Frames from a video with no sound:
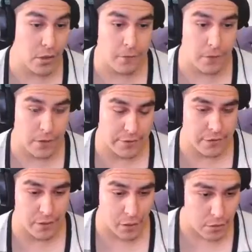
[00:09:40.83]
go for a
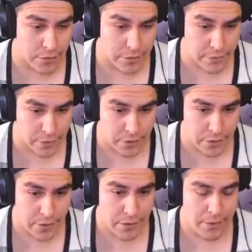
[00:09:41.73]
Snarl this
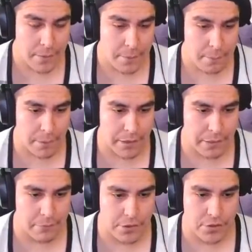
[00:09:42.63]
turn,
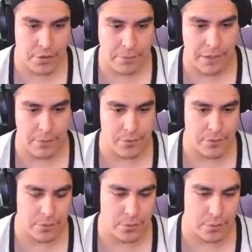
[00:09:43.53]
but we should be able
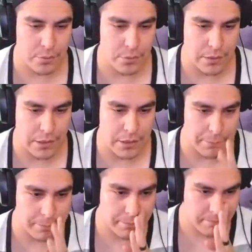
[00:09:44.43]
to um,